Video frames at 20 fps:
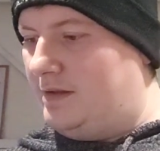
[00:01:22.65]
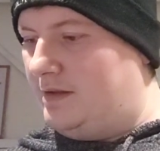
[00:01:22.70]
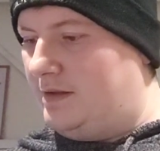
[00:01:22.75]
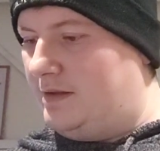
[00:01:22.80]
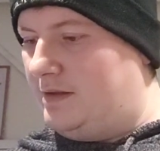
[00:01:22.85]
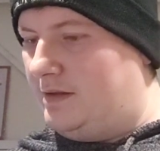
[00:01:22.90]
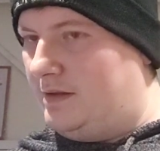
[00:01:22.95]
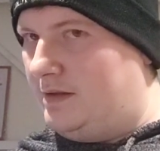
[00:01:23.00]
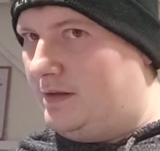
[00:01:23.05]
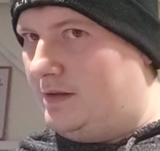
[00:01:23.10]

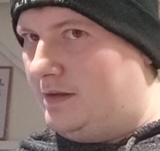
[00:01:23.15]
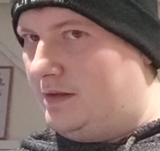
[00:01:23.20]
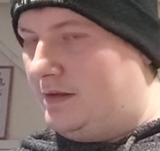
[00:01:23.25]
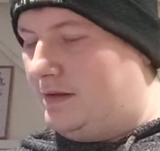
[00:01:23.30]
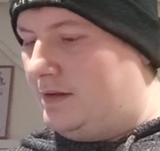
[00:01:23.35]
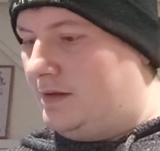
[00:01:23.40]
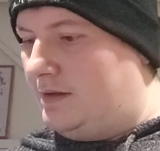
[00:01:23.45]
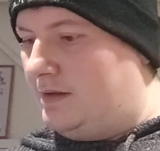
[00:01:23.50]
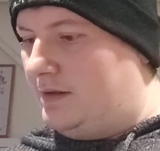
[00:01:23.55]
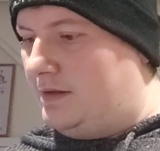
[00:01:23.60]

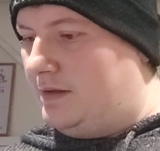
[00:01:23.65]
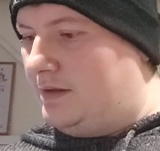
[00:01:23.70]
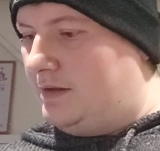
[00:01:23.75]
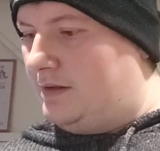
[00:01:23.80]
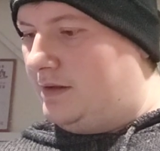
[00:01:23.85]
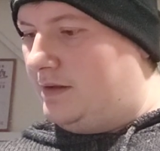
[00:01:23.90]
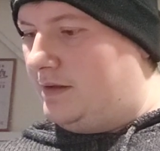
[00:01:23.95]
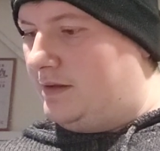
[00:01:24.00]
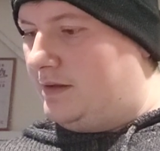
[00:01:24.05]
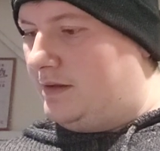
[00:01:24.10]

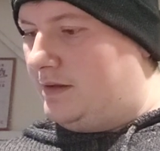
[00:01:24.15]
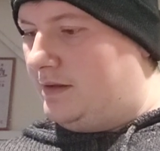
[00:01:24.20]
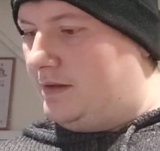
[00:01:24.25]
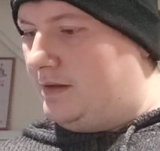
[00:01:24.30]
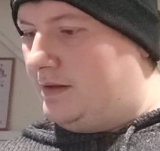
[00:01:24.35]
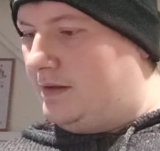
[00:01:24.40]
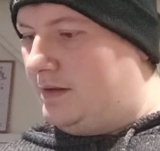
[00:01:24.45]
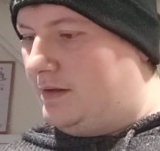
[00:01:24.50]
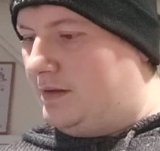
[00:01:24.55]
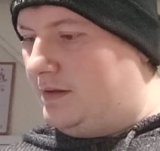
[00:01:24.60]

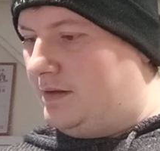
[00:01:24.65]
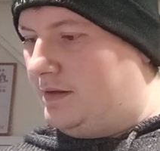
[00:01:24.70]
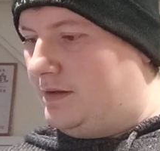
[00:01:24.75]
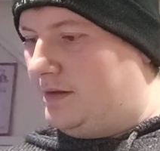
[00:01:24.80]
(no one is talking)